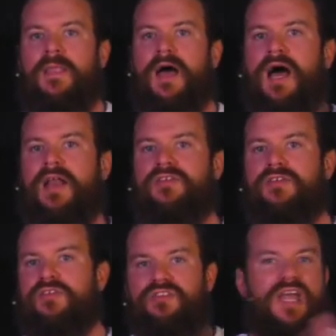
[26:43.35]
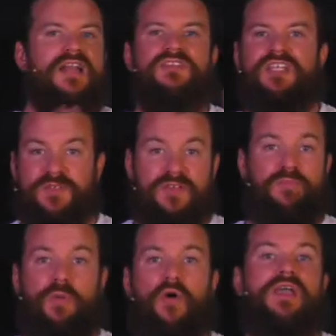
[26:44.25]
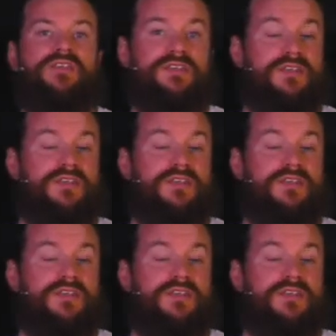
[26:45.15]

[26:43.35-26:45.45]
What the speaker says: And your tendency, especially with boys,